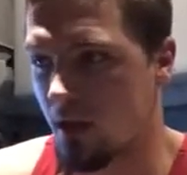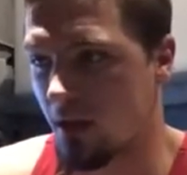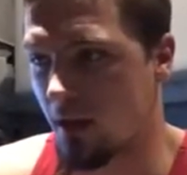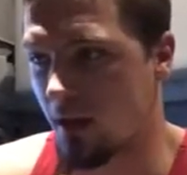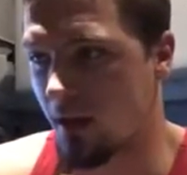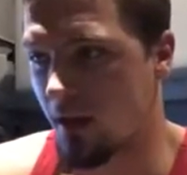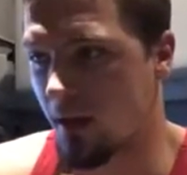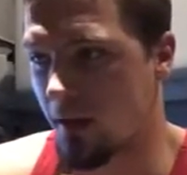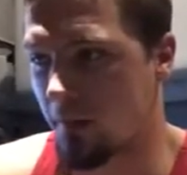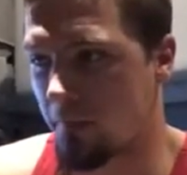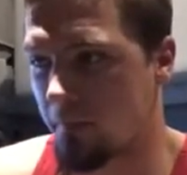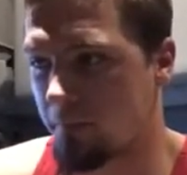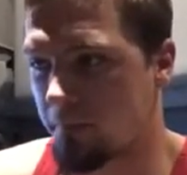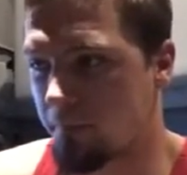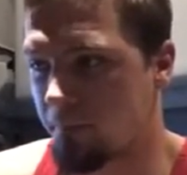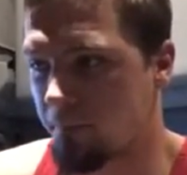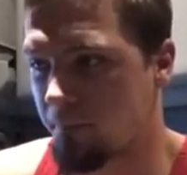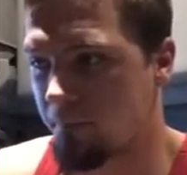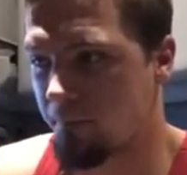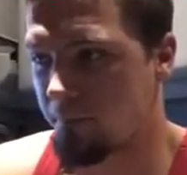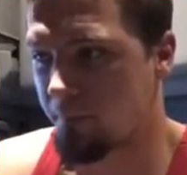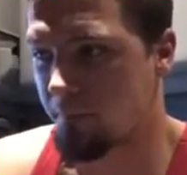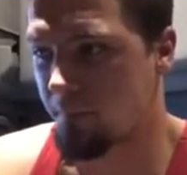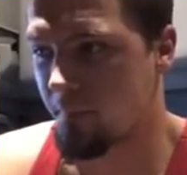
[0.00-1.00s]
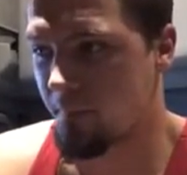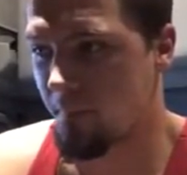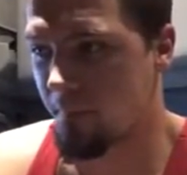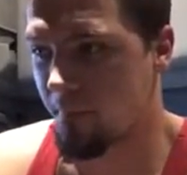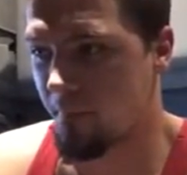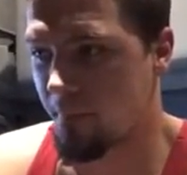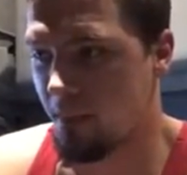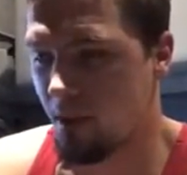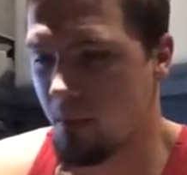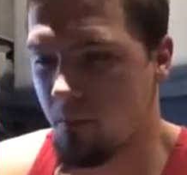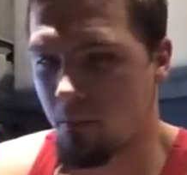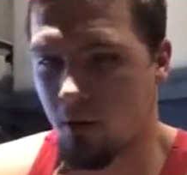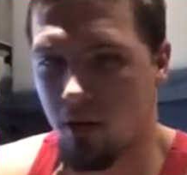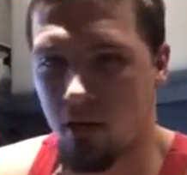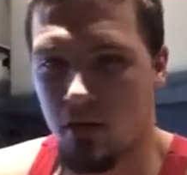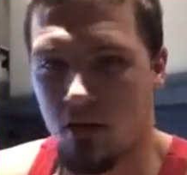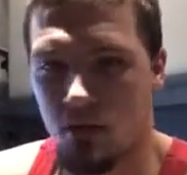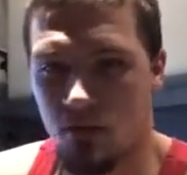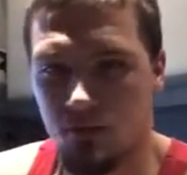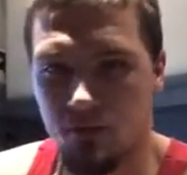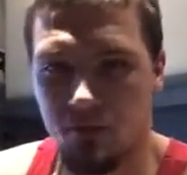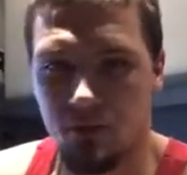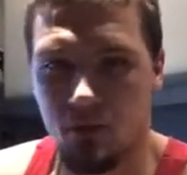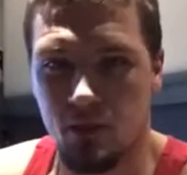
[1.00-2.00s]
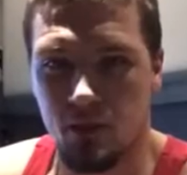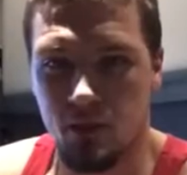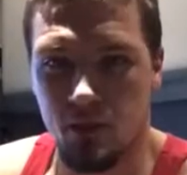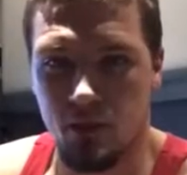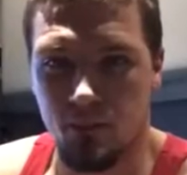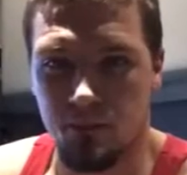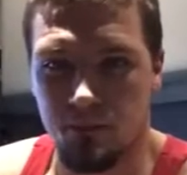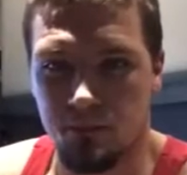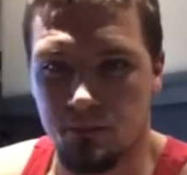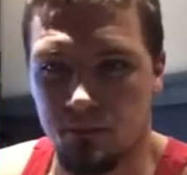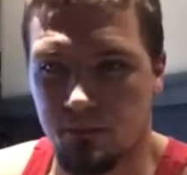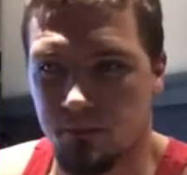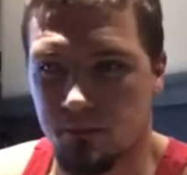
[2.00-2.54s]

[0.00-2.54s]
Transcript: but I don't fill up.